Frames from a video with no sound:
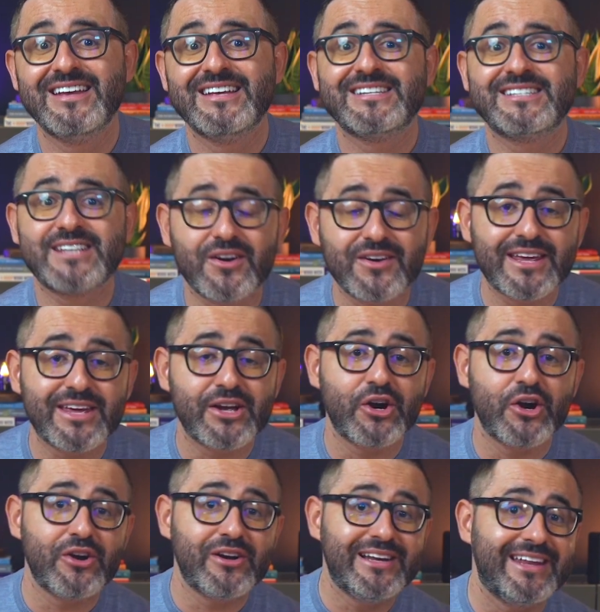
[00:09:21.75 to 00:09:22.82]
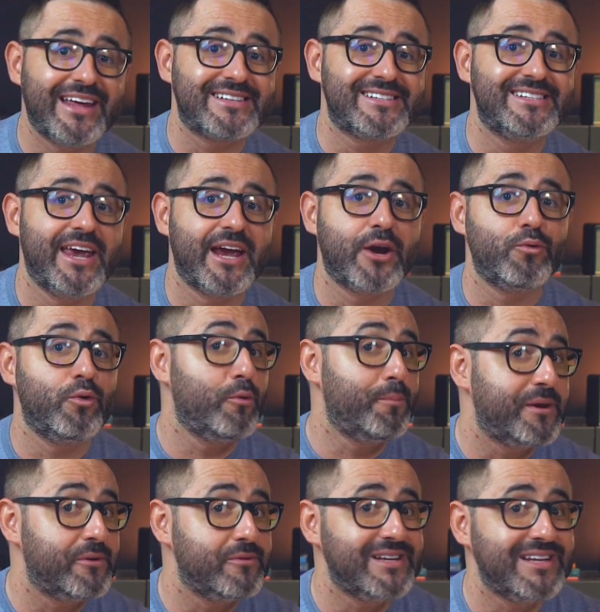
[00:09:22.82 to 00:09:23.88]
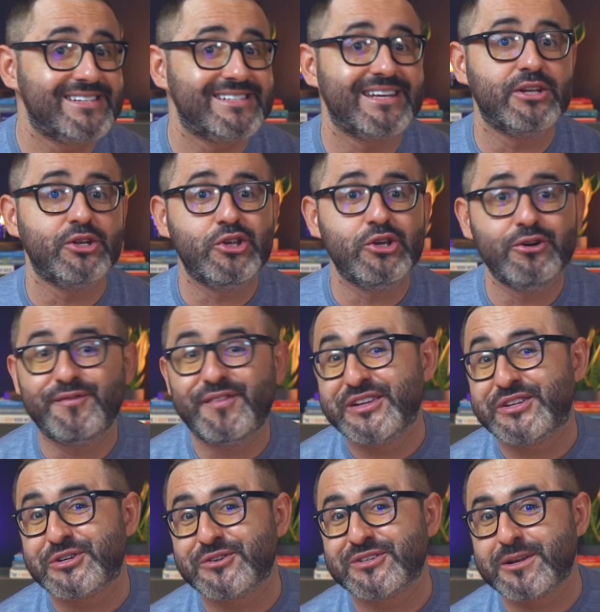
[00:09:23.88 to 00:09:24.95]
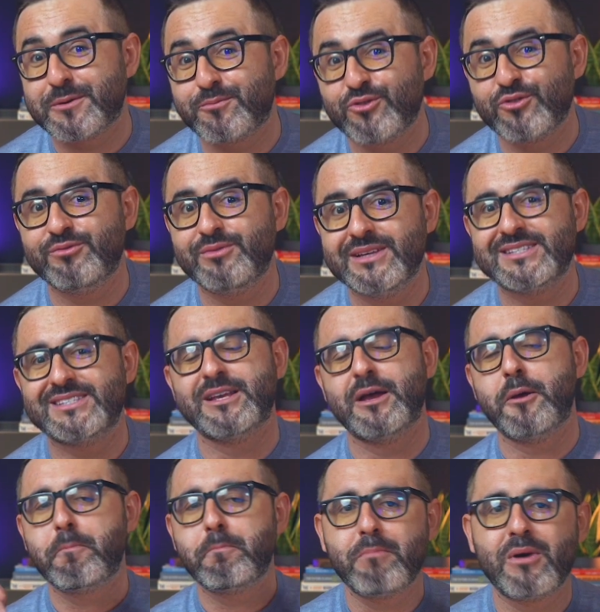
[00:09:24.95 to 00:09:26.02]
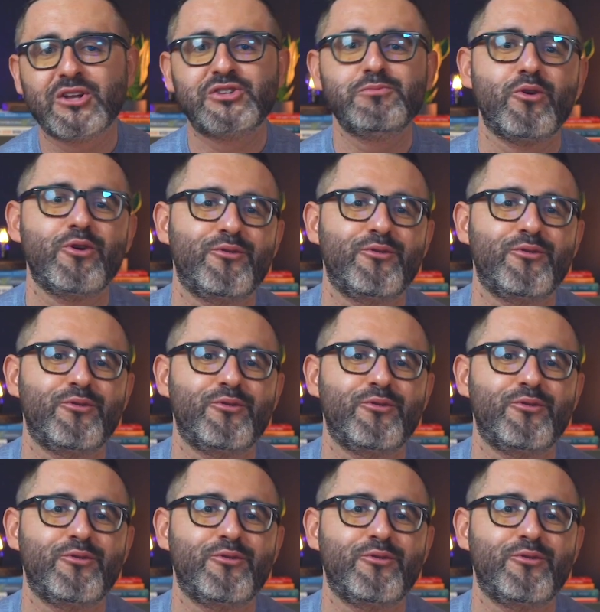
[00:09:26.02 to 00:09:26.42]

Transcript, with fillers: starting early next year, we'll be releasing new features and improvements much more